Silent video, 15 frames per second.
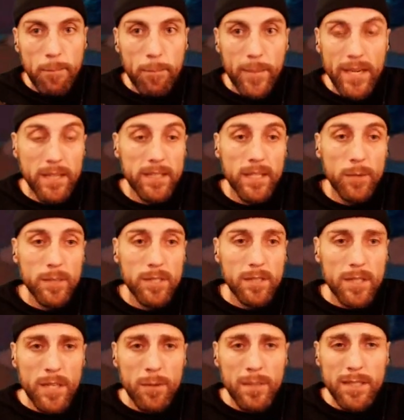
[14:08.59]
Because he was
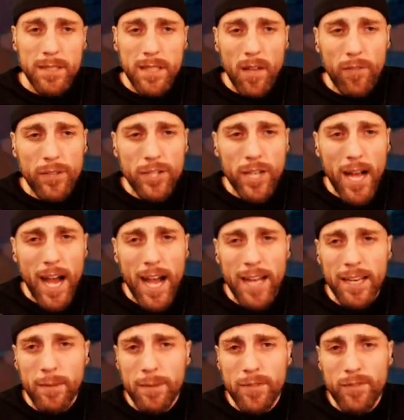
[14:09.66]
a selfish guy,
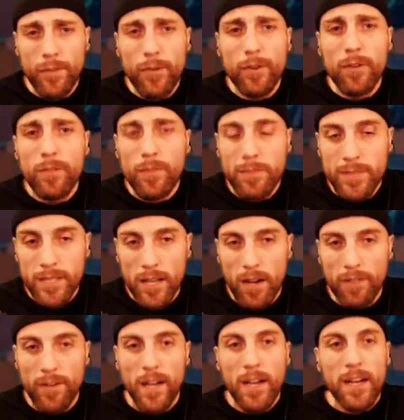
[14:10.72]
and he was full of
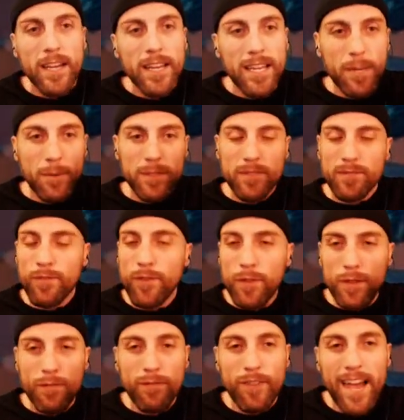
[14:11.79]
himself. He was full
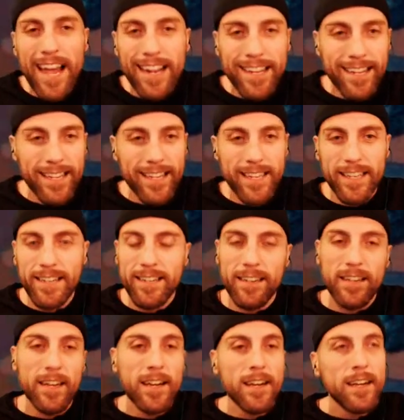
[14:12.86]
of vanity,
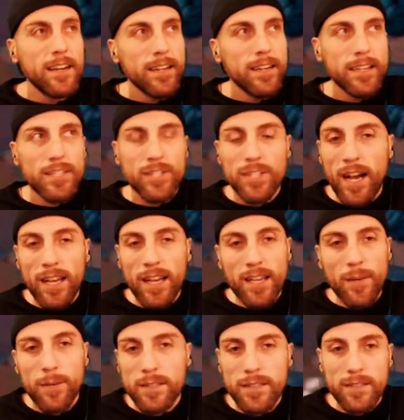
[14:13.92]
and he just thought
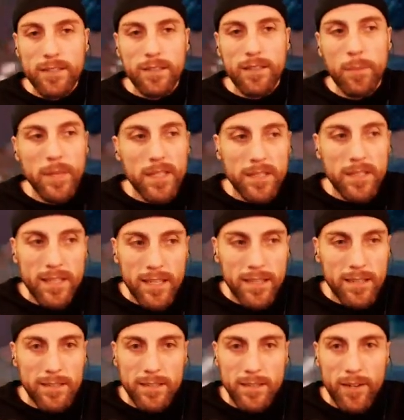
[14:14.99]
he was the bee's
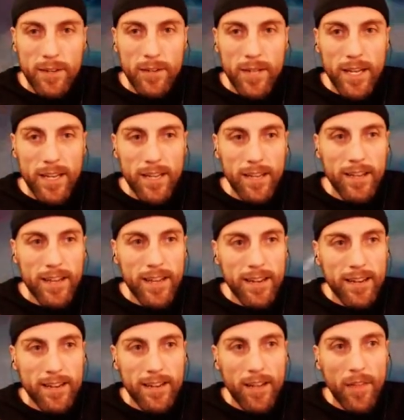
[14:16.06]
knees, you know, like,
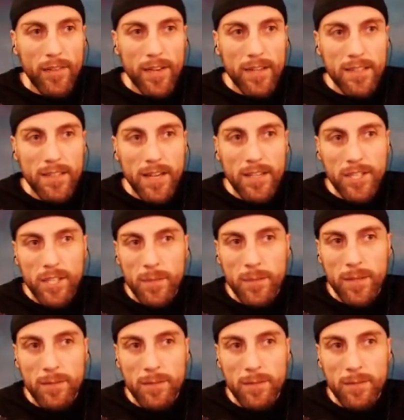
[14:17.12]
and nothing could touch him.